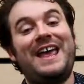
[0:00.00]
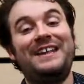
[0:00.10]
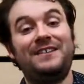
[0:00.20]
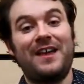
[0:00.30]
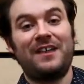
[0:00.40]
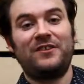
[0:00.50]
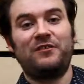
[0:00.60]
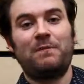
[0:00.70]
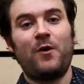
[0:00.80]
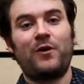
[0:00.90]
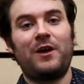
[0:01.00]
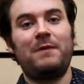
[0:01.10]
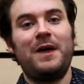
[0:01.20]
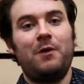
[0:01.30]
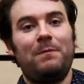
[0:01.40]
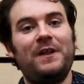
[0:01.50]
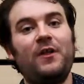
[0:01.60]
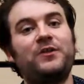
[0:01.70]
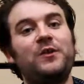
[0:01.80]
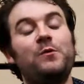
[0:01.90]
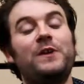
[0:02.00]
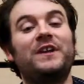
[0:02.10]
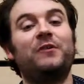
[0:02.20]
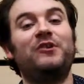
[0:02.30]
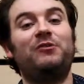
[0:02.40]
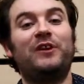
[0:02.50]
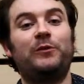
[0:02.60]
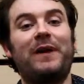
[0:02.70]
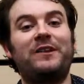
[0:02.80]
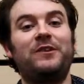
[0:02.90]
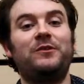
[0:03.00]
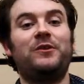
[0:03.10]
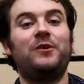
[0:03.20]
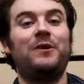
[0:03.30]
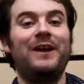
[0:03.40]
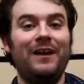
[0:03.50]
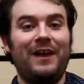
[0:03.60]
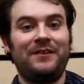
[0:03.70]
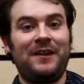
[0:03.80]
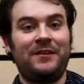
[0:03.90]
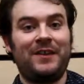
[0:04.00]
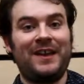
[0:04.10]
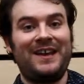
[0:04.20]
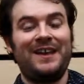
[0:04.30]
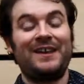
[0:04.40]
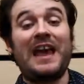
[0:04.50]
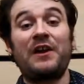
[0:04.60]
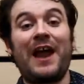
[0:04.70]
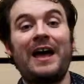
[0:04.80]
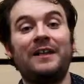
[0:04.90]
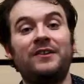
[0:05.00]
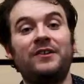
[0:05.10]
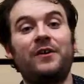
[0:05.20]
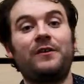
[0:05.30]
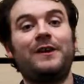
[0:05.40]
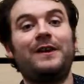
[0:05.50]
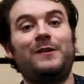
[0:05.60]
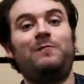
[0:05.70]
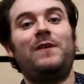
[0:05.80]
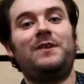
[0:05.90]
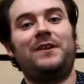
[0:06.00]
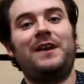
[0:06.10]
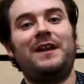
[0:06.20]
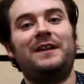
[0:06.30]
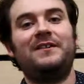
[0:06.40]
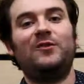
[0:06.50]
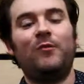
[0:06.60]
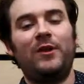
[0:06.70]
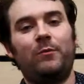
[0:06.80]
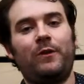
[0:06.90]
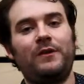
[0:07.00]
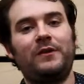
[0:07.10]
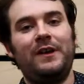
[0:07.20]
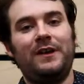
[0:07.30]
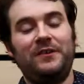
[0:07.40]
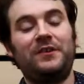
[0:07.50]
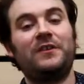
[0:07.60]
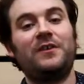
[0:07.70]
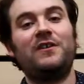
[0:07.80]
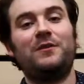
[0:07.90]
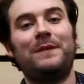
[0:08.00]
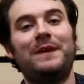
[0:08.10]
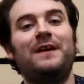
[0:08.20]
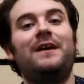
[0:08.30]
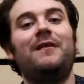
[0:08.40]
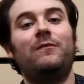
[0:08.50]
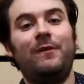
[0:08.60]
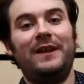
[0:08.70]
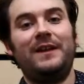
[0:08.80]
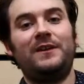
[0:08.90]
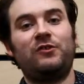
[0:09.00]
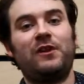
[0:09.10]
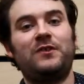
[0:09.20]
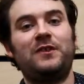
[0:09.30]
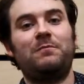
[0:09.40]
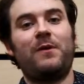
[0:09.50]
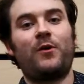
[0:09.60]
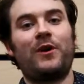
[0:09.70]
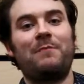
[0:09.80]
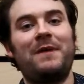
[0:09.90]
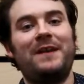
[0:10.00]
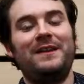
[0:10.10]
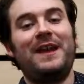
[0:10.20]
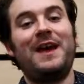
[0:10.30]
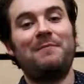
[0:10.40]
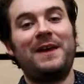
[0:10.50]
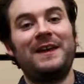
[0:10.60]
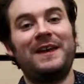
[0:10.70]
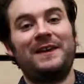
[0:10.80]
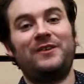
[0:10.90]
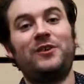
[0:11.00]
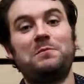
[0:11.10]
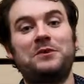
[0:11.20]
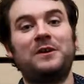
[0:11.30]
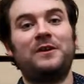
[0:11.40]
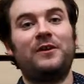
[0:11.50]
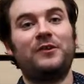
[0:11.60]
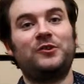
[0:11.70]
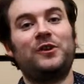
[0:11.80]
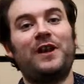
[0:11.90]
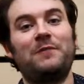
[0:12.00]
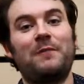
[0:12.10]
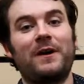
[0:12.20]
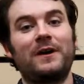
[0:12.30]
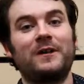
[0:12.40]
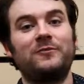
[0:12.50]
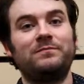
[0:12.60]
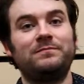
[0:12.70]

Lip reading: intensive program, but also one in which we expect you to, as they say, get your hands dirty investigating the real world. This is going to be a really interesting program, the MA in Consumption, Culture and Marketing.